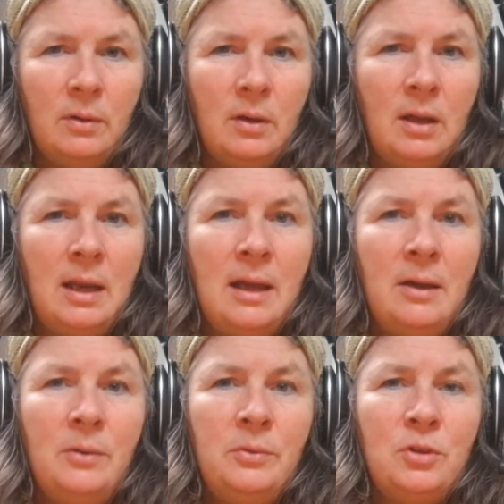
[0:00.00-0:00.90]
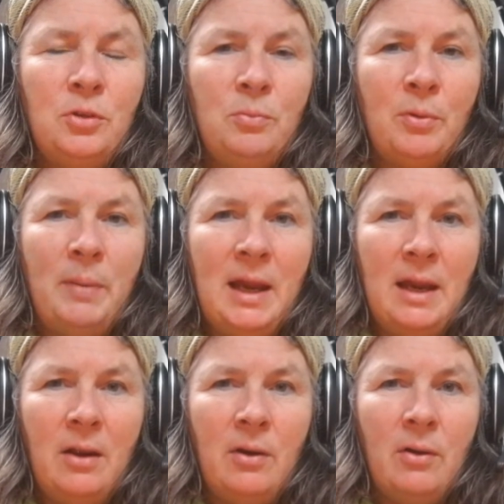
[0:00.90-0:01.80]
allow to
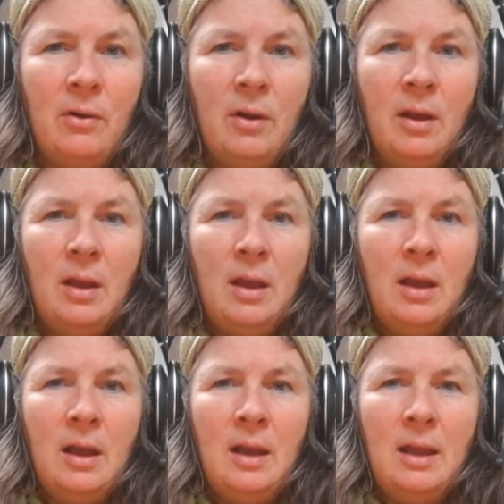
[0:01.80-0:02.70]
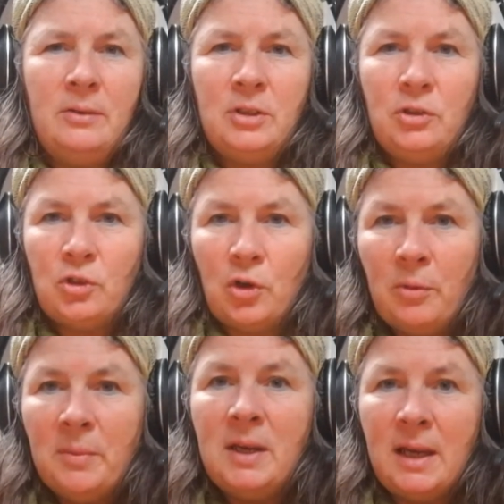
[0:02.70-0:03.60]
prepare, allow to
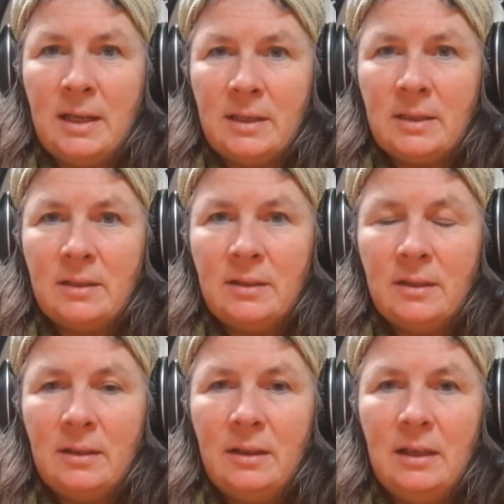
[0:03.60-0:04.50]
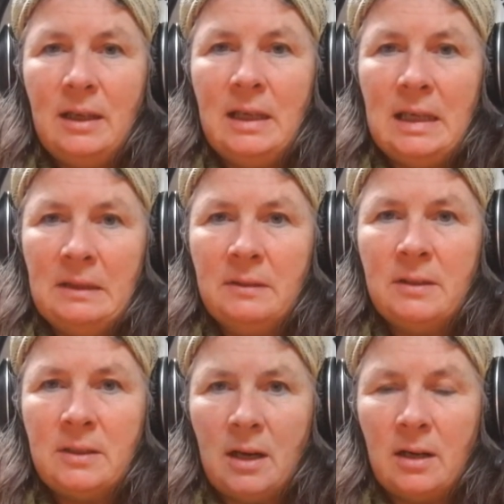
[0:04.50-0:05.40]
germinate in the
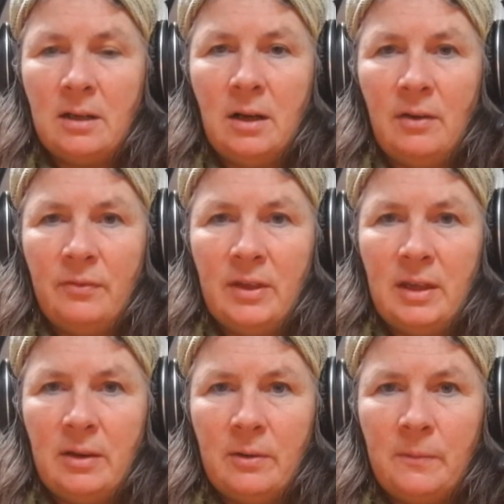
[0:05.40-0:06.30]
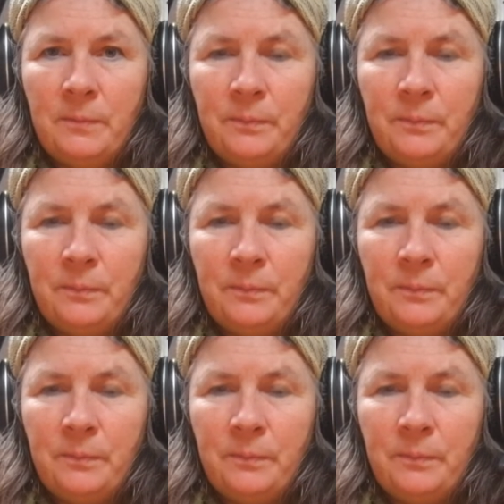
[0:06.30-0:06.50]
dark of the year.